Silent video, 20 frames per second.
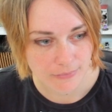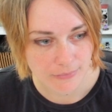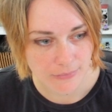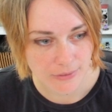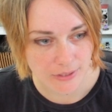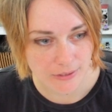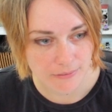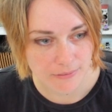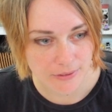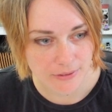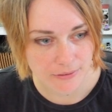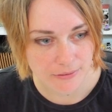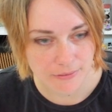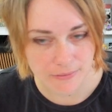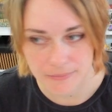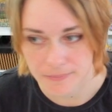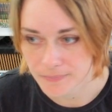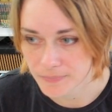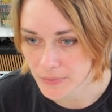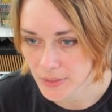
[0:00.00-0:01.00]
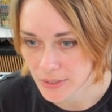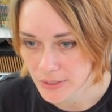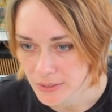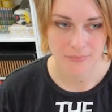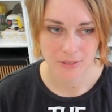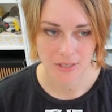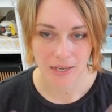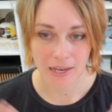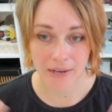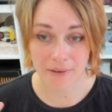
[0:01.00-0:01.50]
There we go.
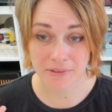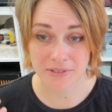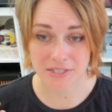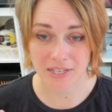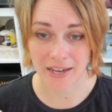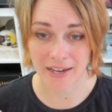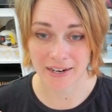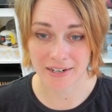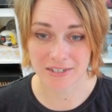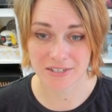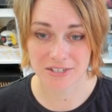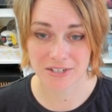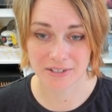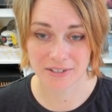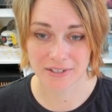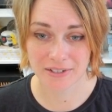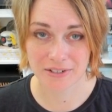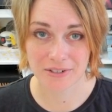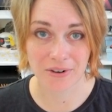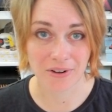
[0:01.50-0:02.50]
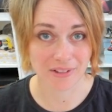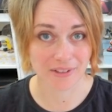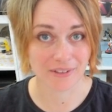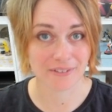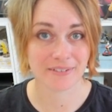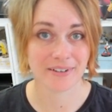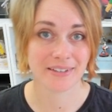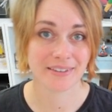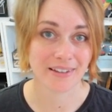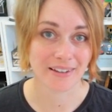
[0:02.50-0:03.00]
I was actually
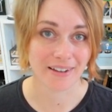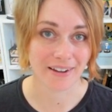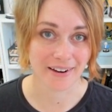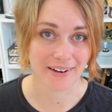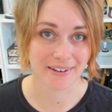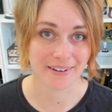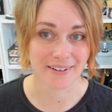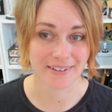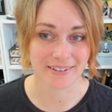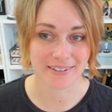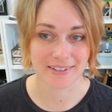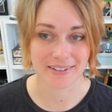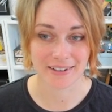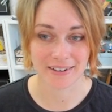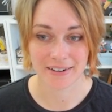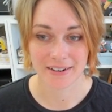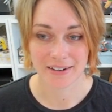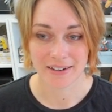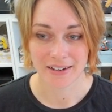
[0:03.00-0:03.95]
coloring the line art here,